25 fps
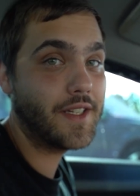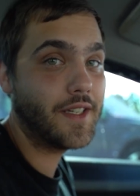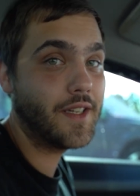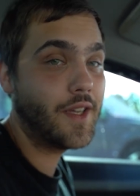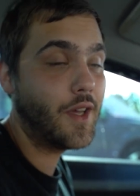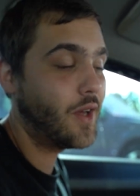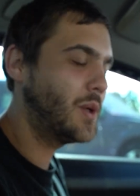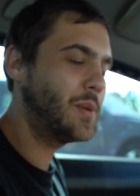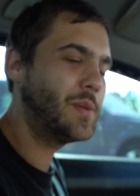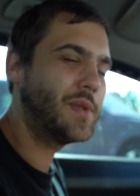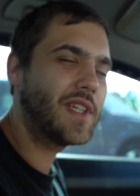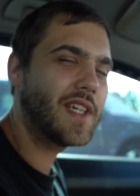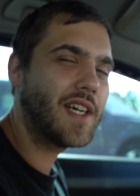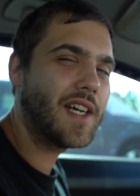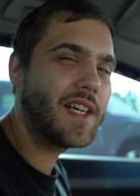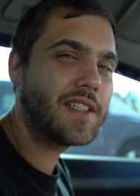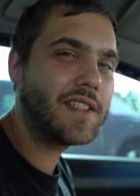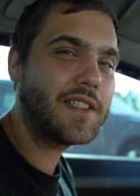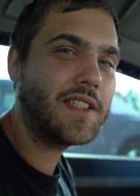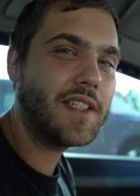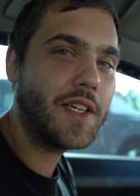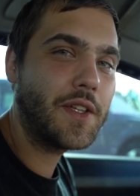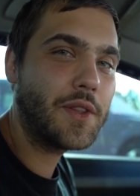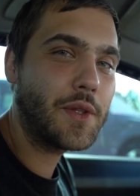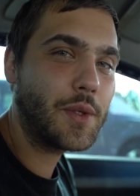Hope you guys
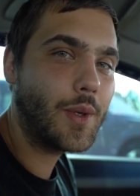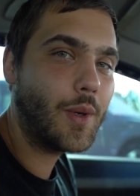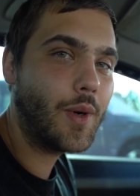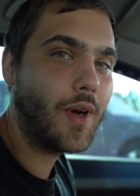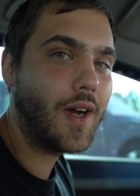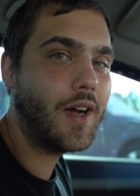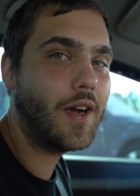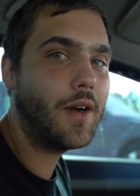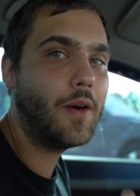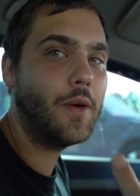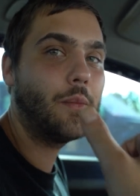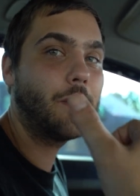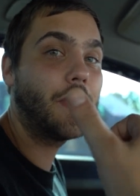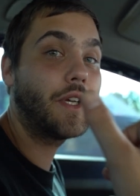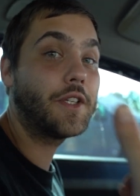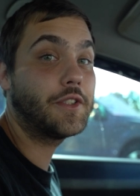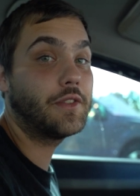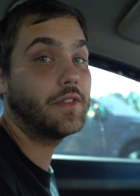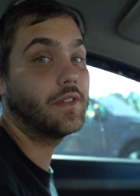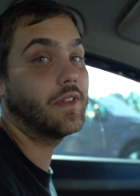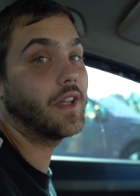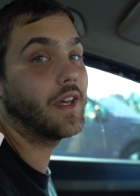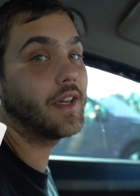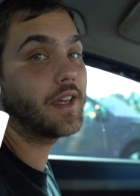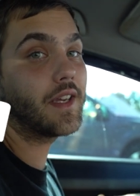stay throughout. Make sure
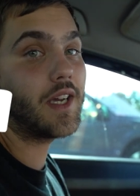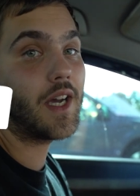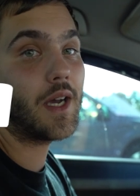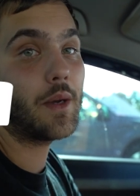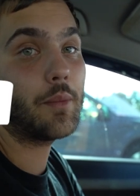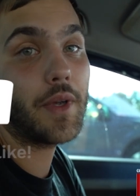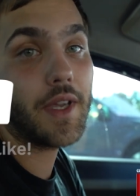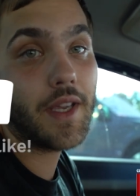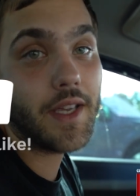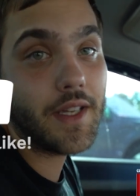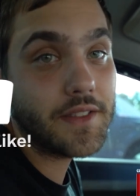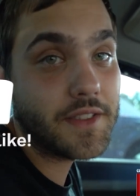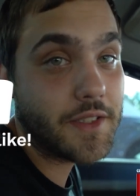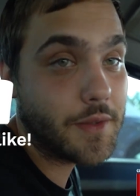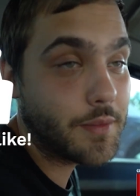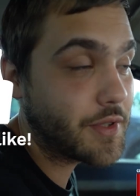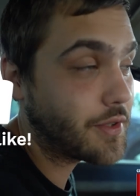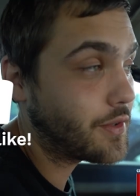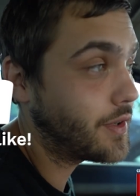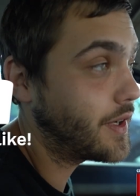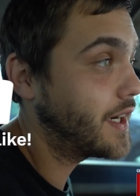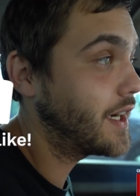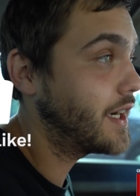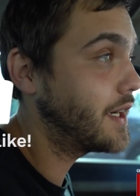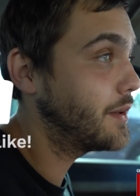you like, comment, and
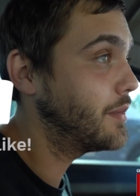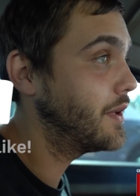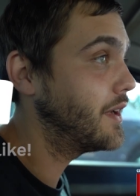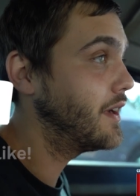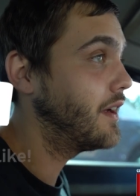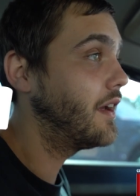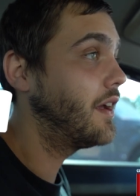subscribe.